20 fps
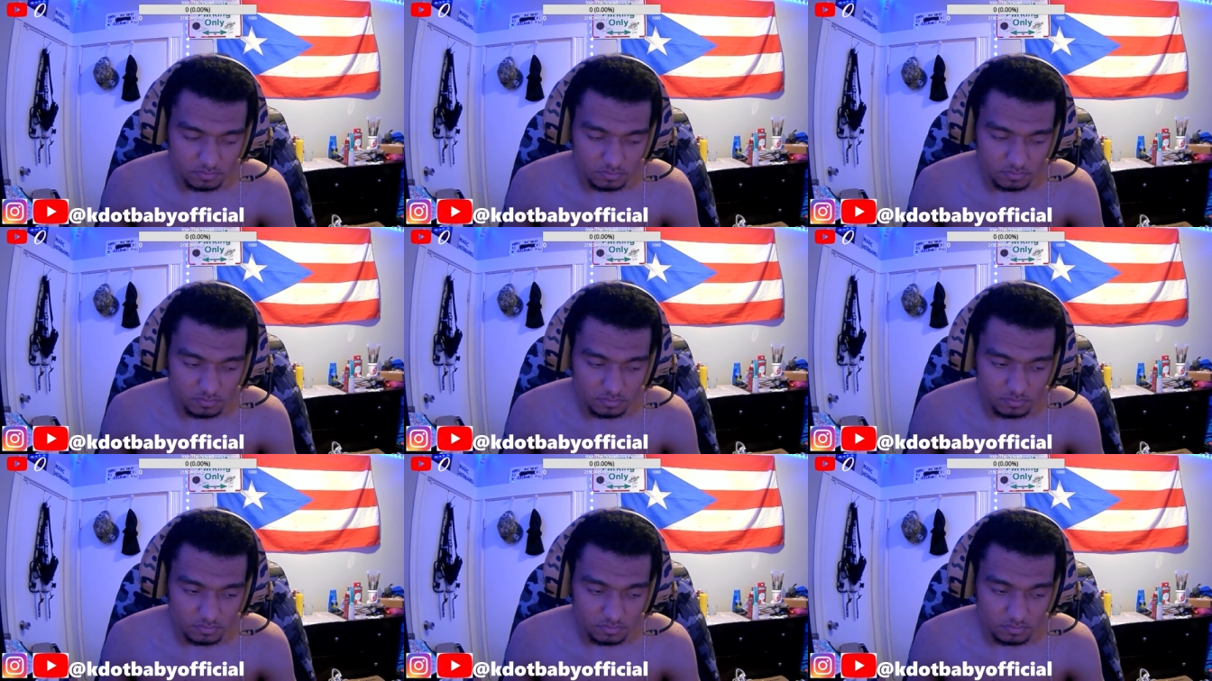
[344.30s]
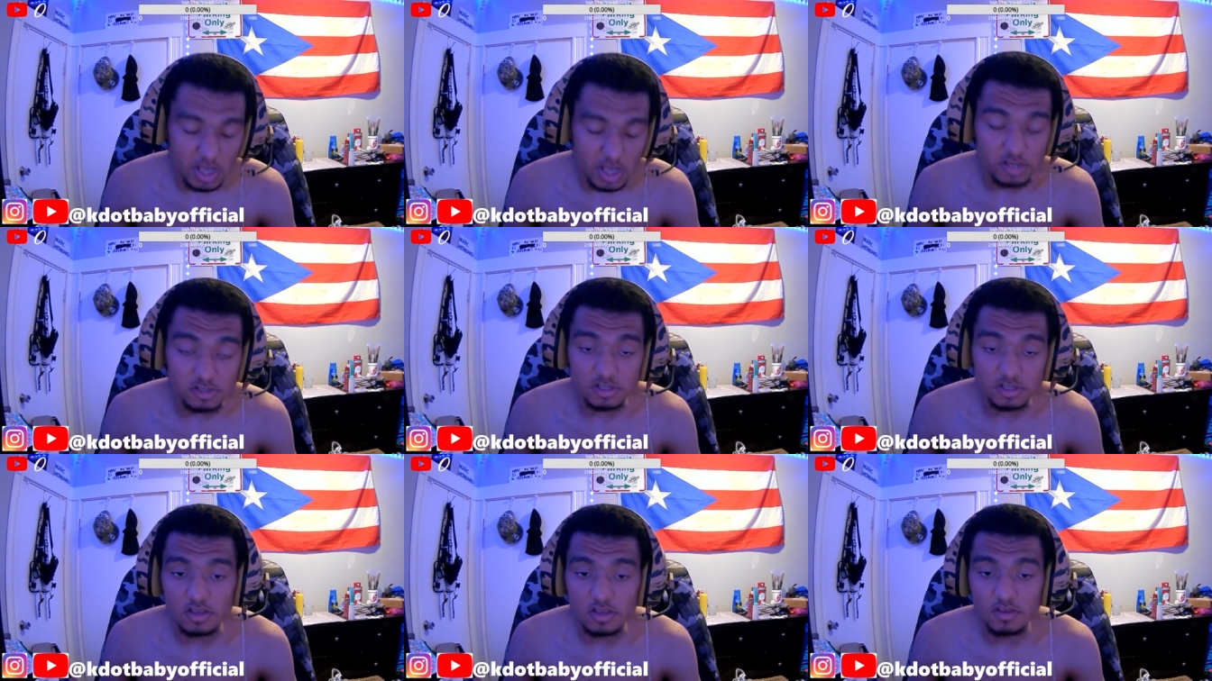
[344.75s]

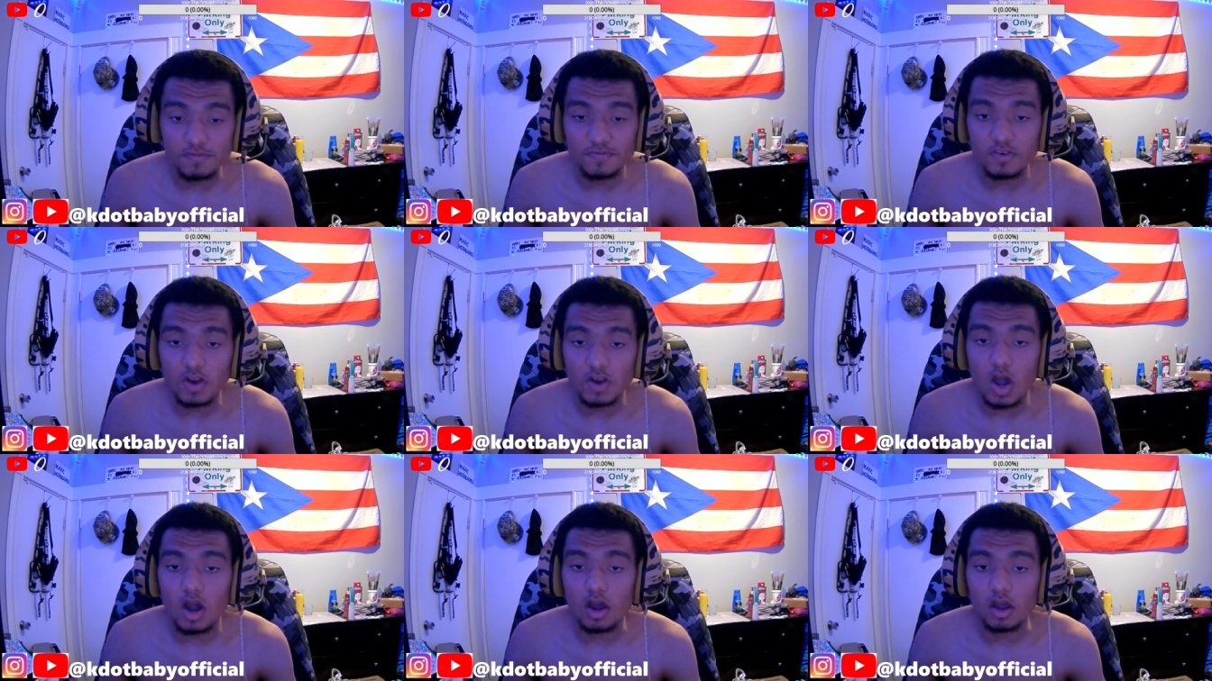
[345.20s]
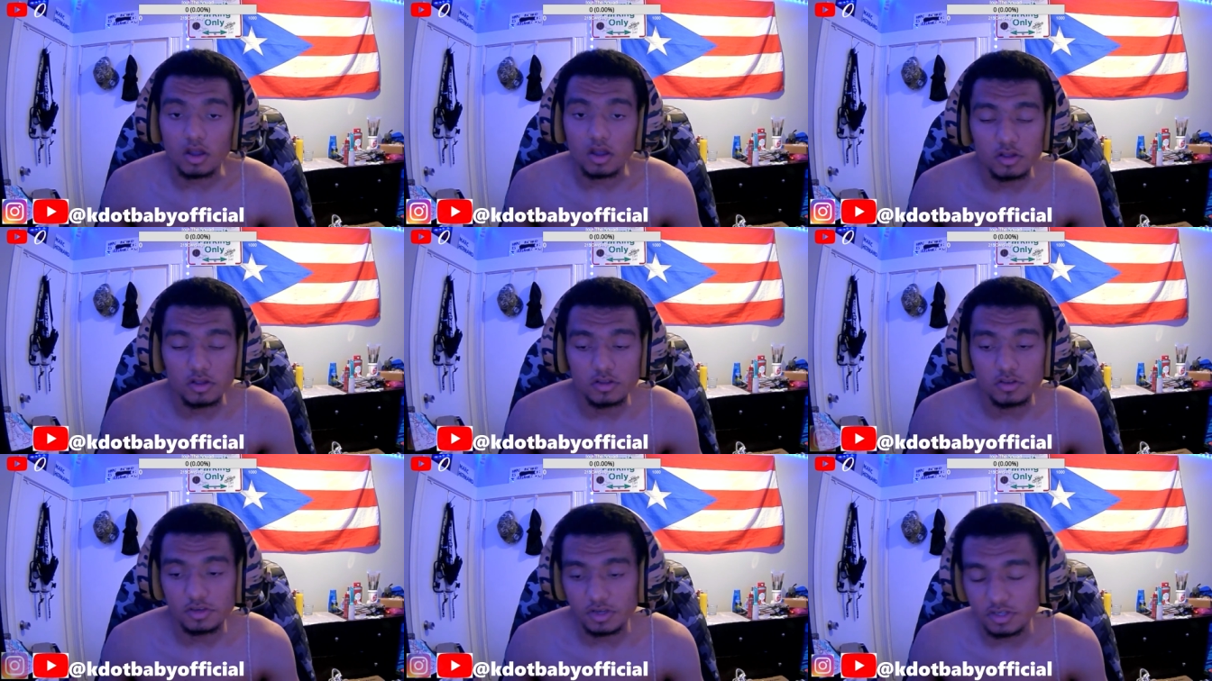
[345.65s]
Nasty Flock.
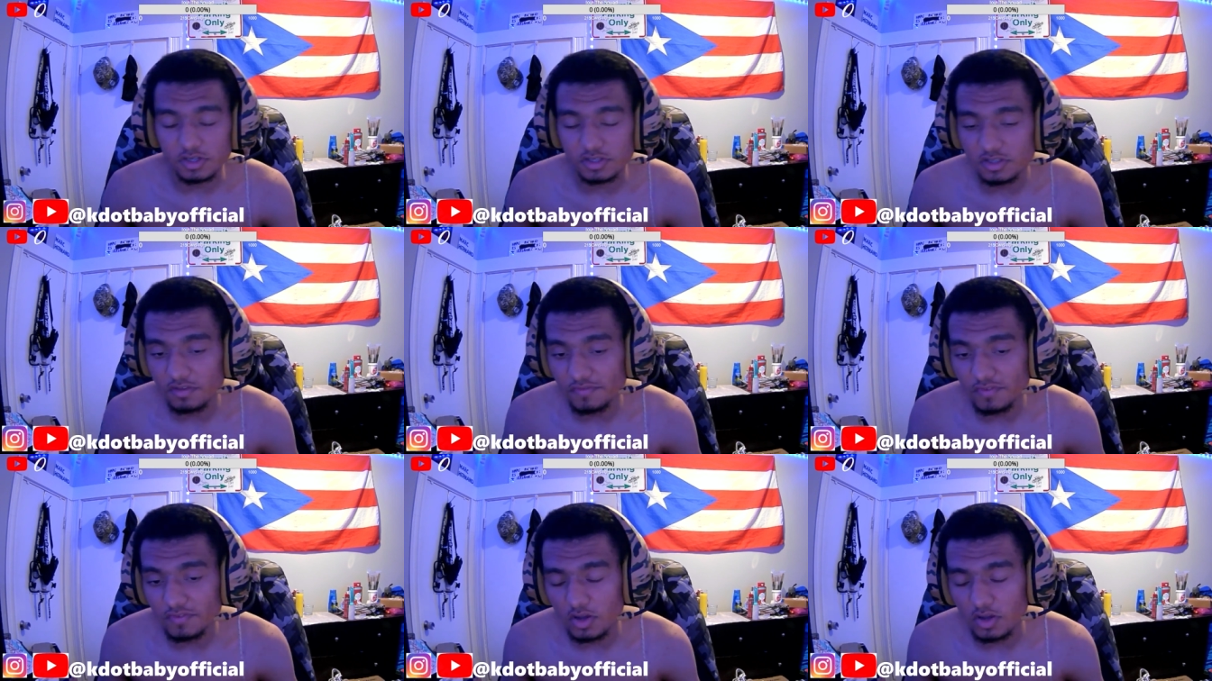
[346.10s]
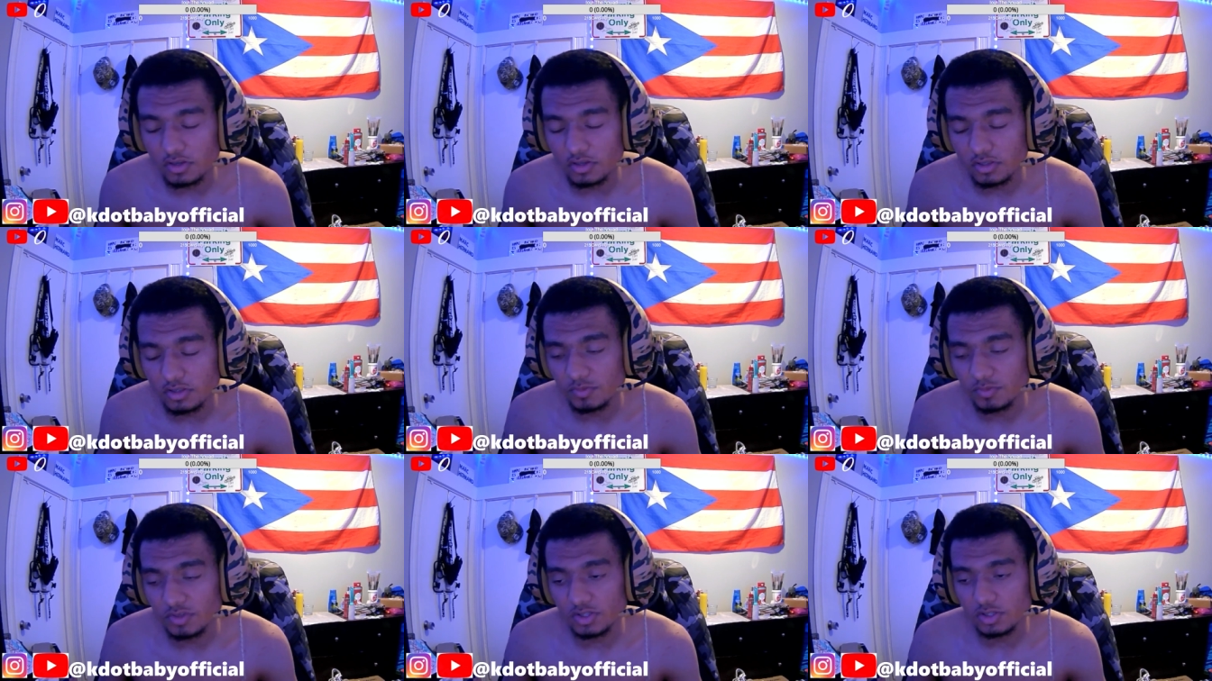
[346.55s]
Nasty Flock is
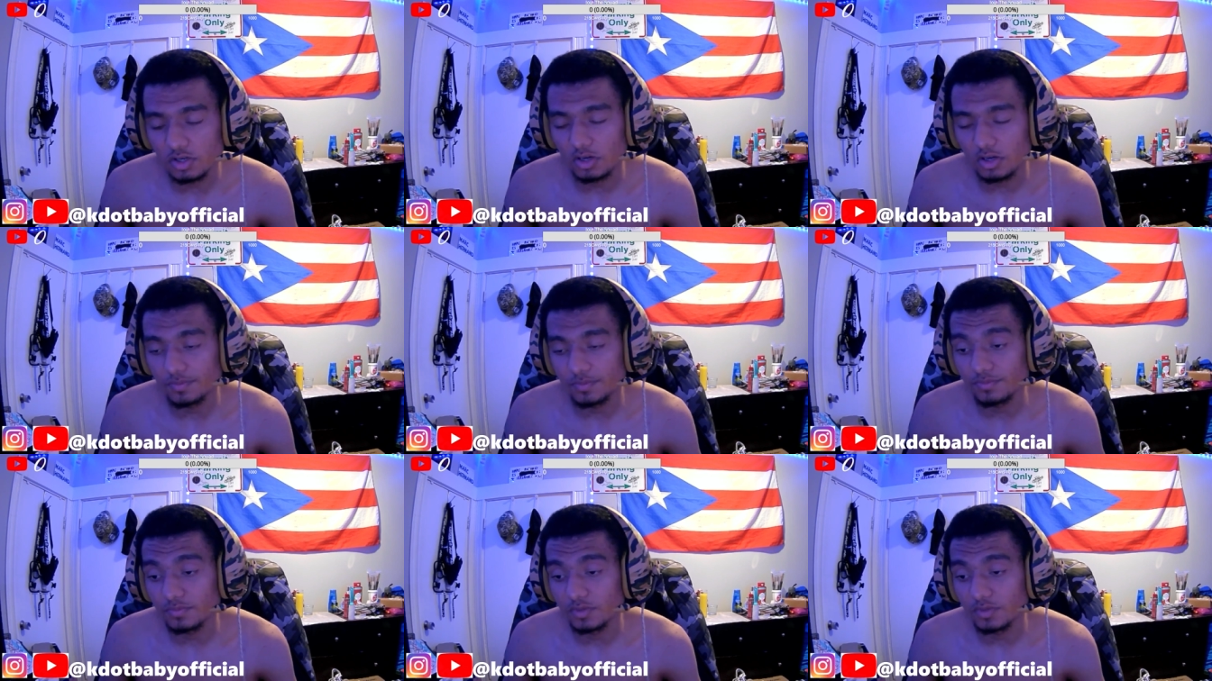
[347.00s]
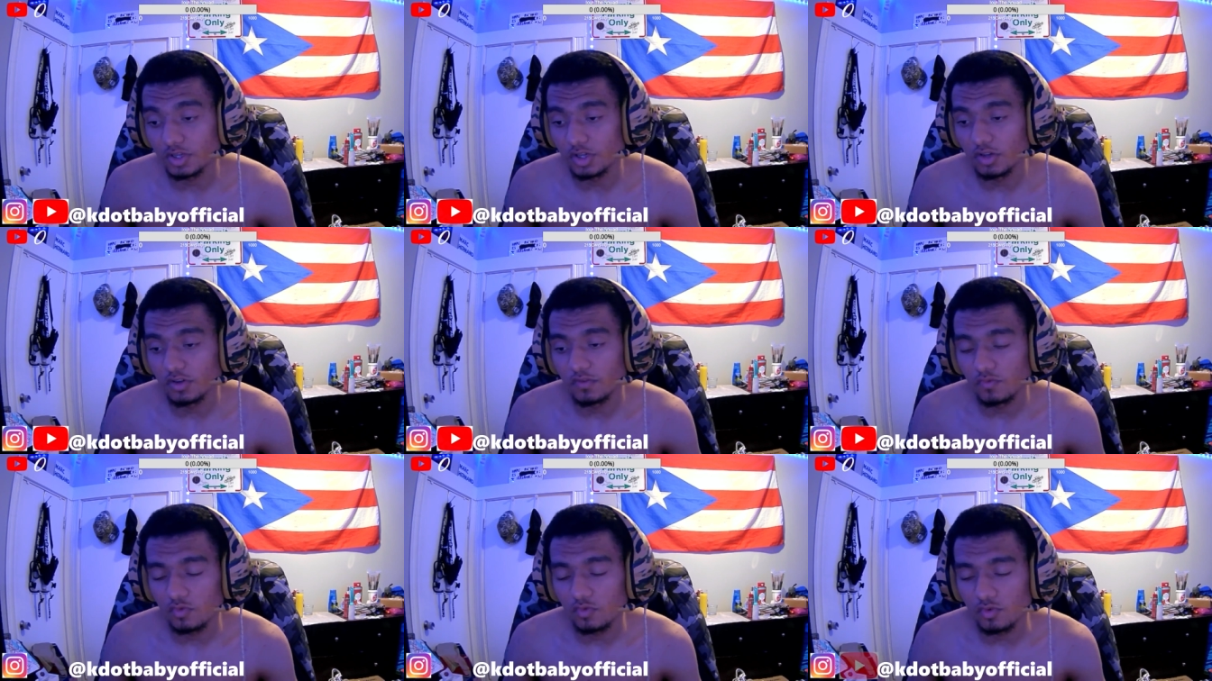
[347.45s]
my top
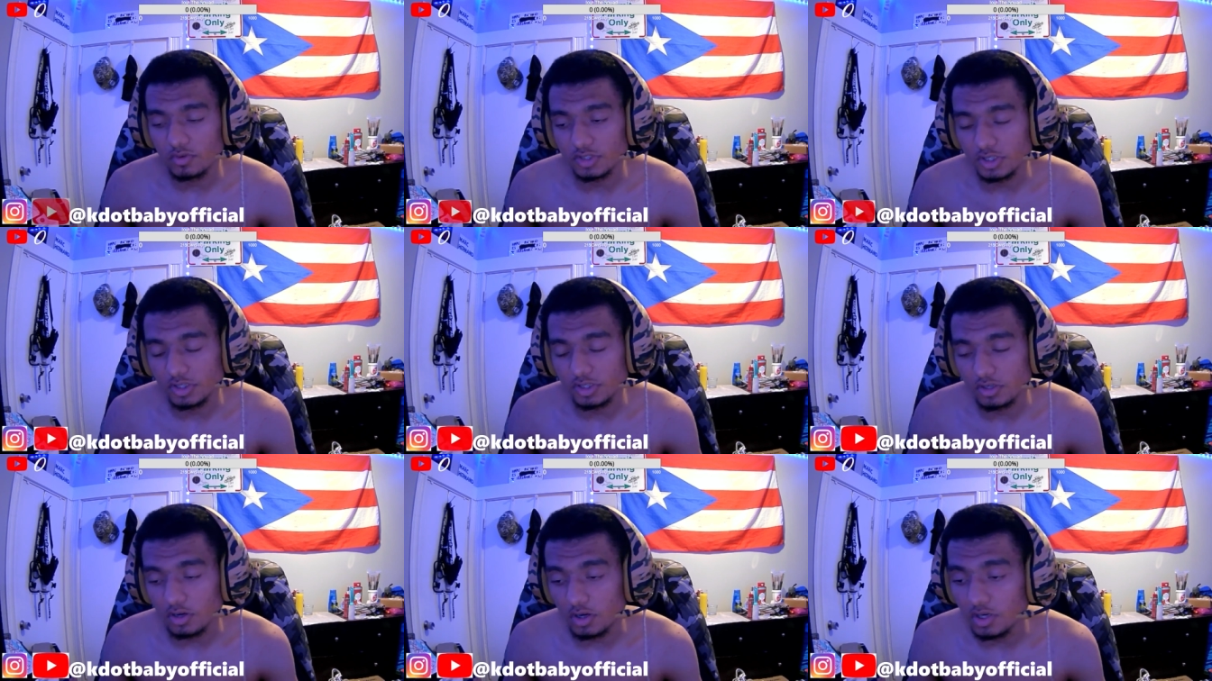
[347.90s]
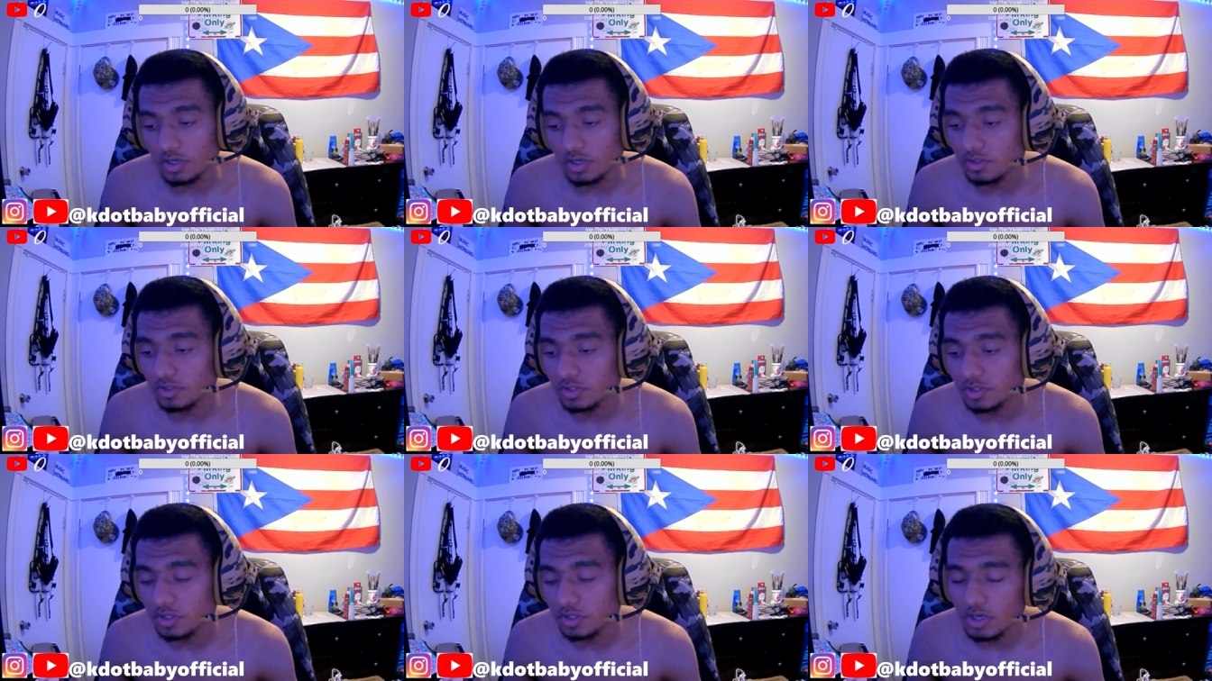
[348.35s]
14
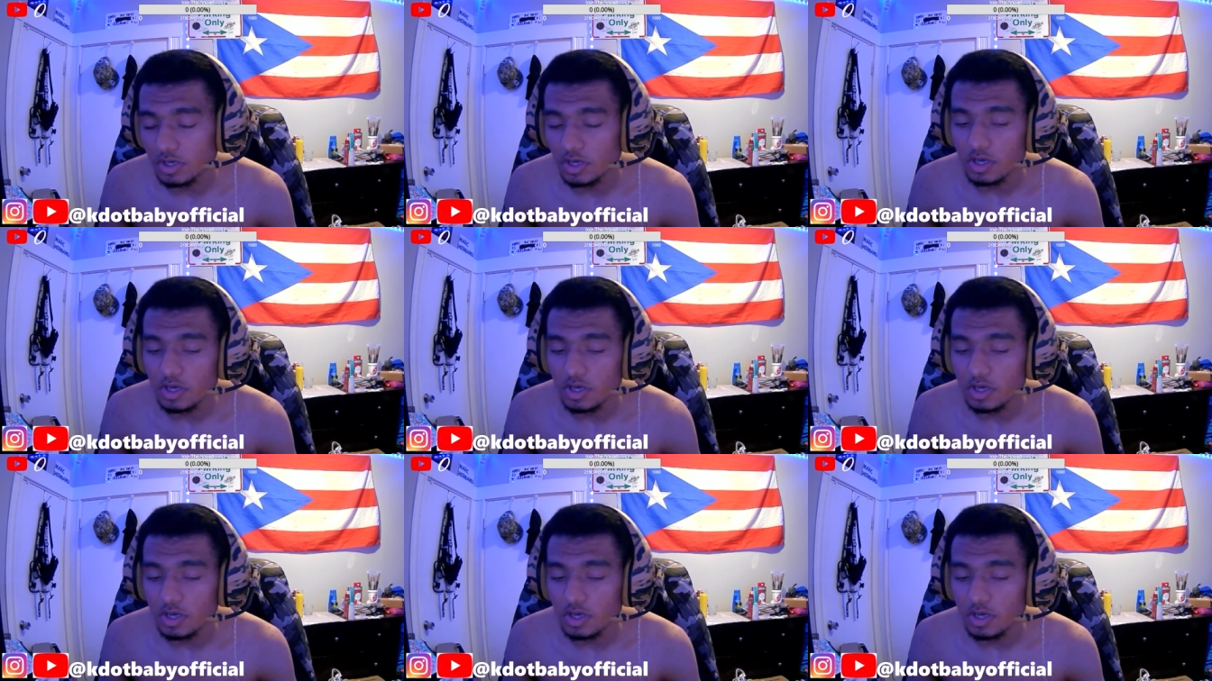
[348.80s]
artists.